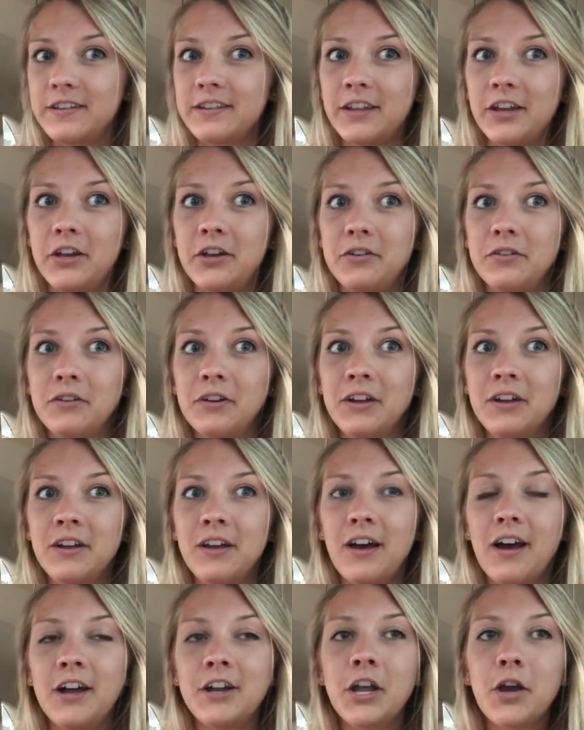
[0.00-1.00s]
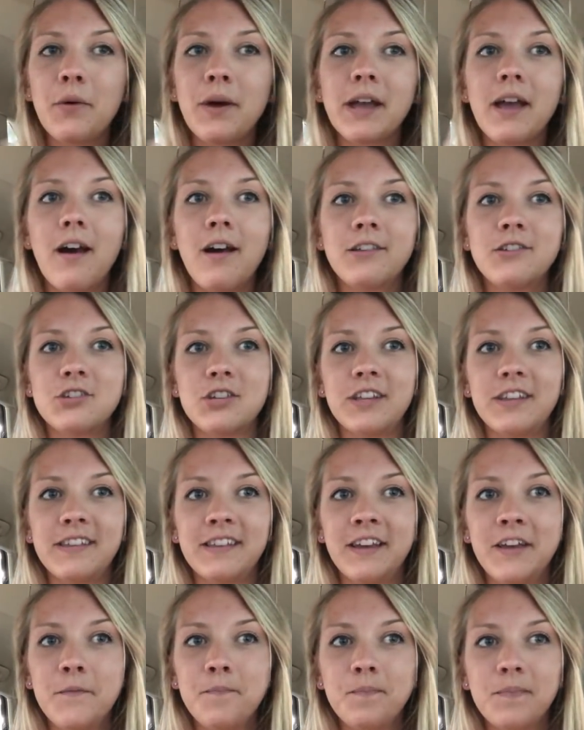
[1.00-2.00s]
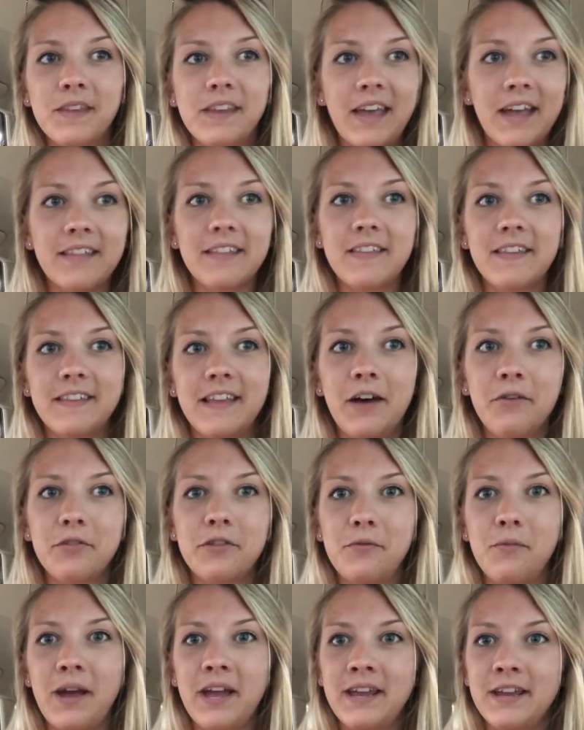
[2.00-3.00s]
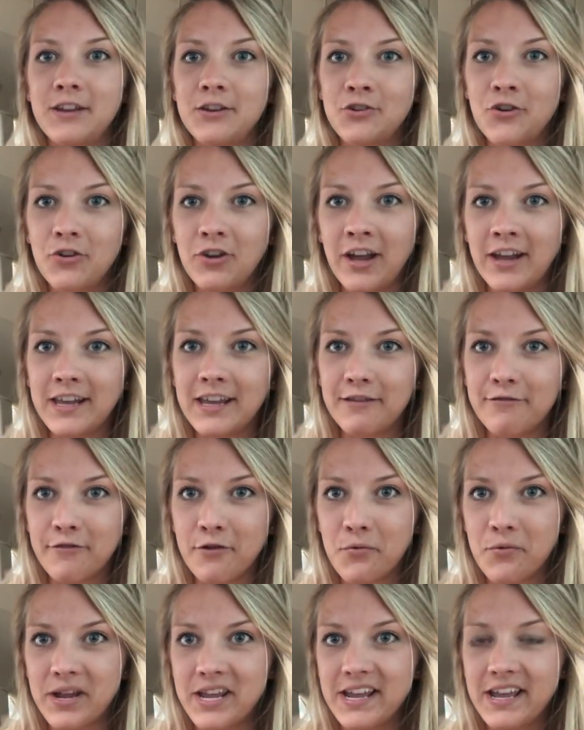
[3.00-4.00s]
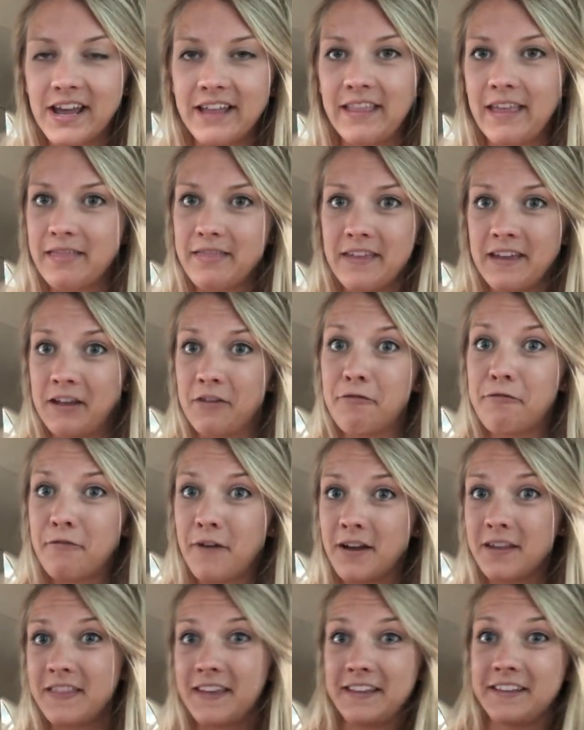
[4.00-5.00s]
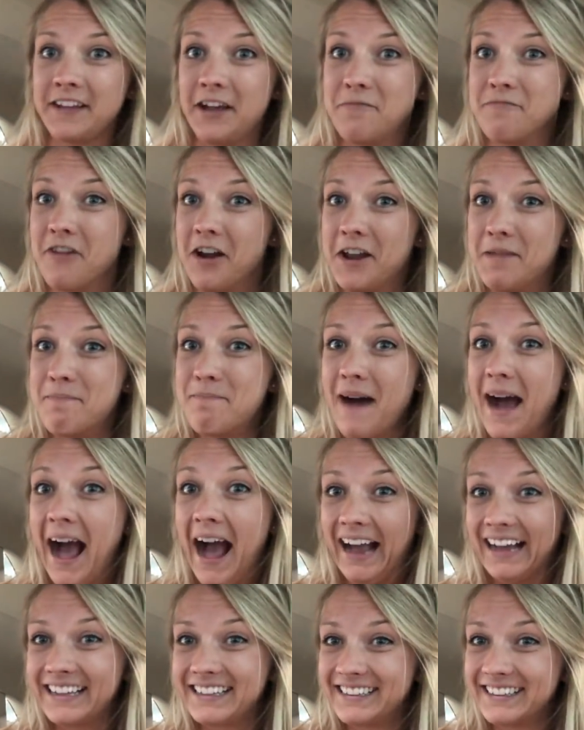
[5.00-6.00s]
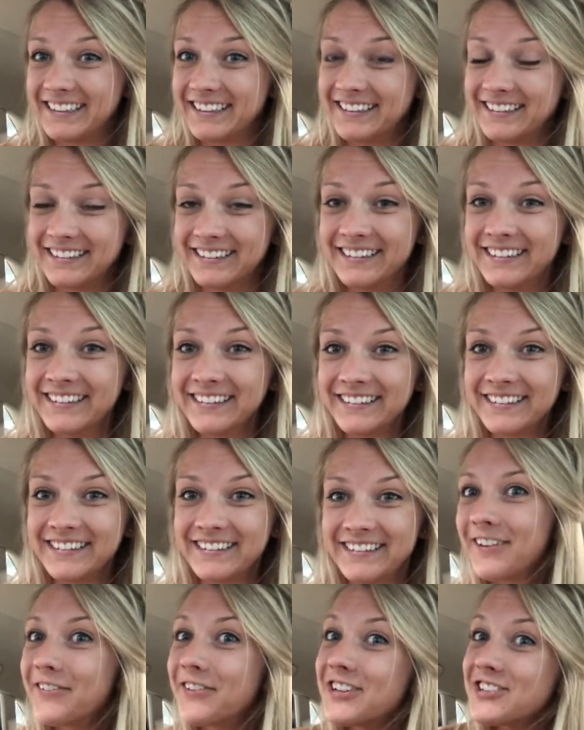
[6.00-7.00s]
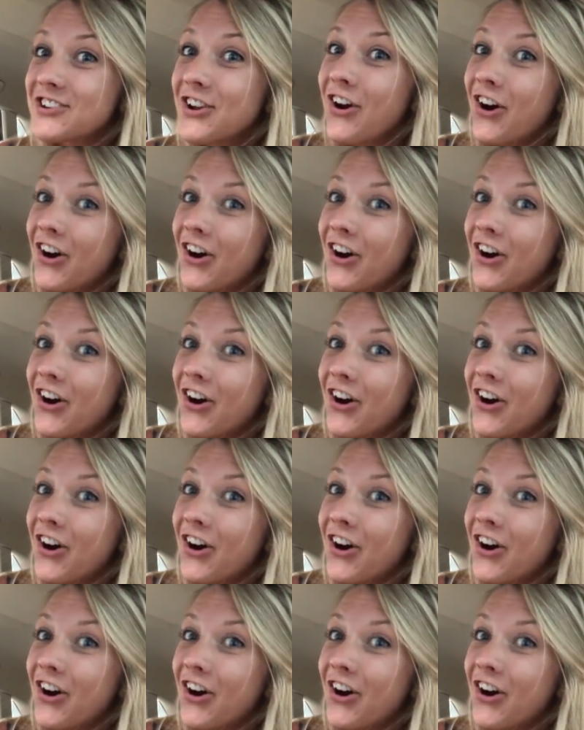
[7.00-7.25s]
So I know I can't just get to this healthy weight, not like it for a week, and then think, fuck this, I'm running back. Which